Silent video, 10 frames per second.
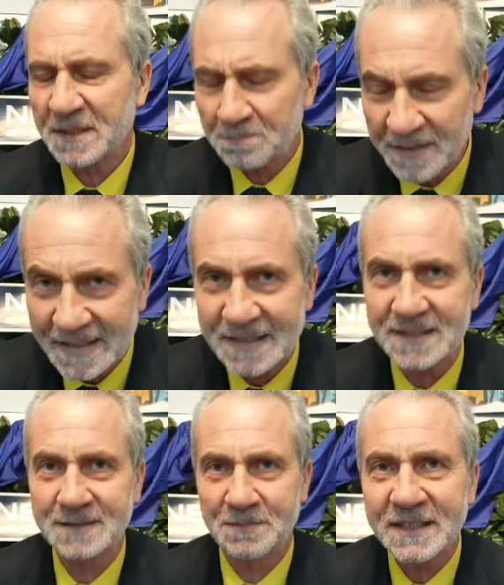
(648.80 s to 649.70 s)

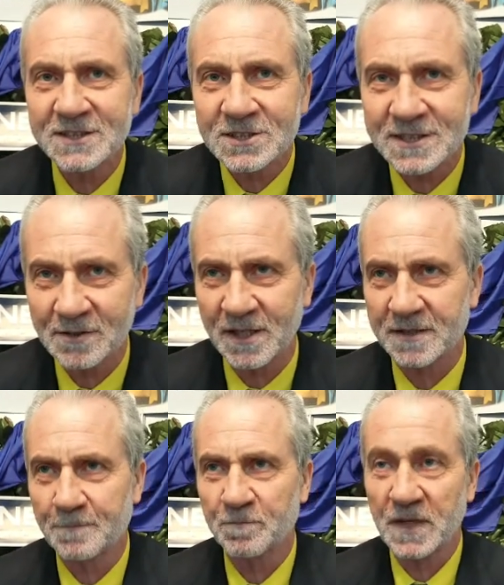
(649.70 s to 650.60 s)
please just look at
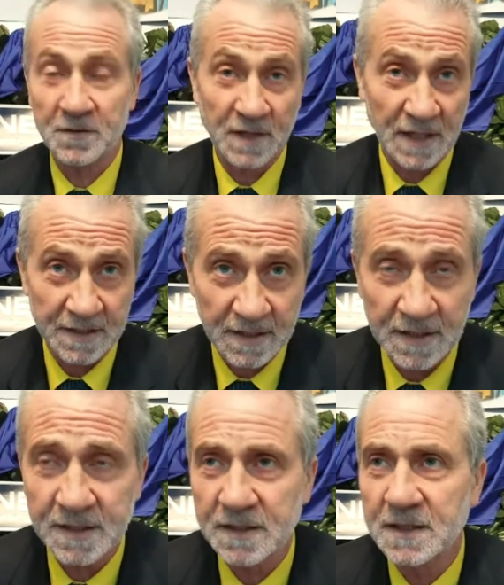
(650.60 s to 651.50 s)
it. And when I did,